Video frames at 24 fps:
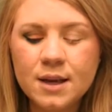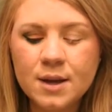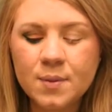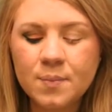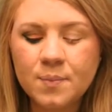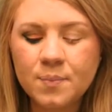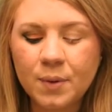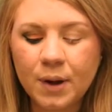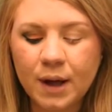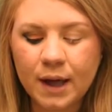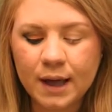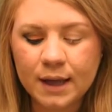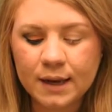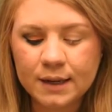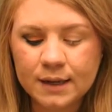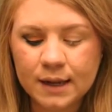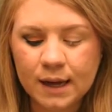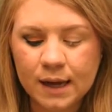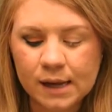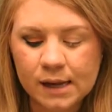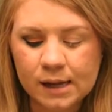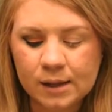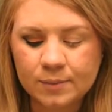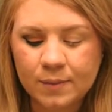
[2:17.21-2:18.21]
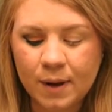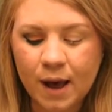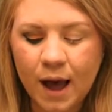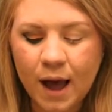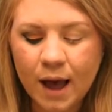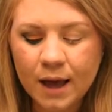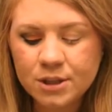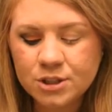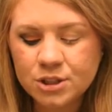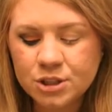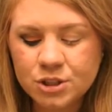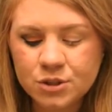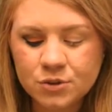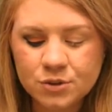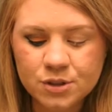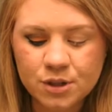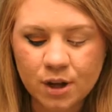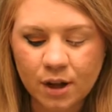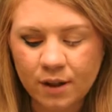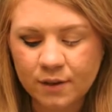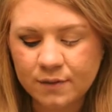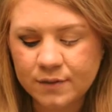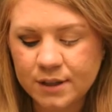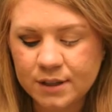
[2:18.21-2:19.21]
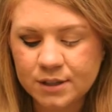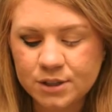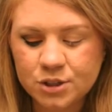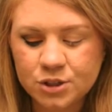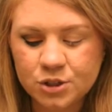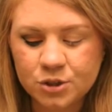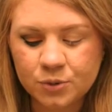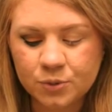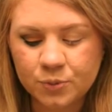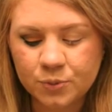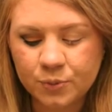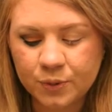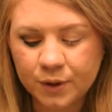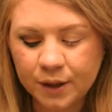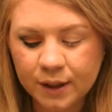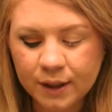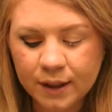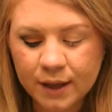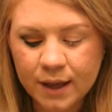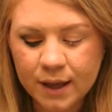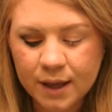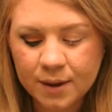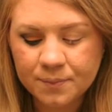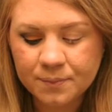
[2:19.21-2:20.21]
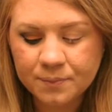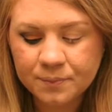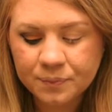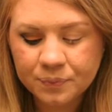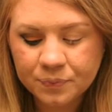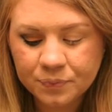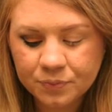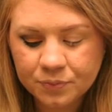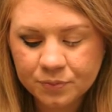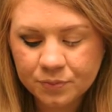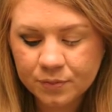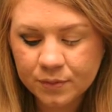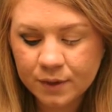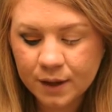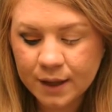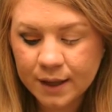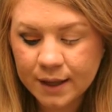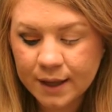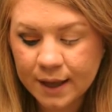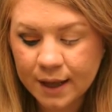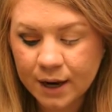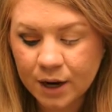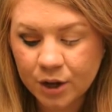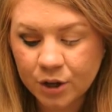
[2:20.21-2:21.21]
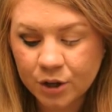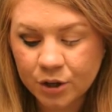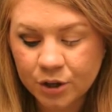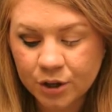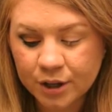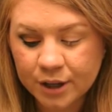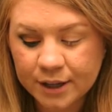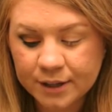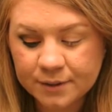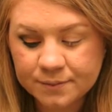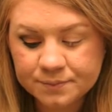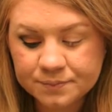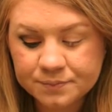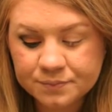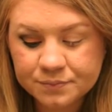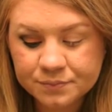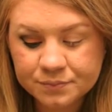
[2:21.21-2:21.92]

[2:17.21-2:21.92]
but I just used all of these to really get a good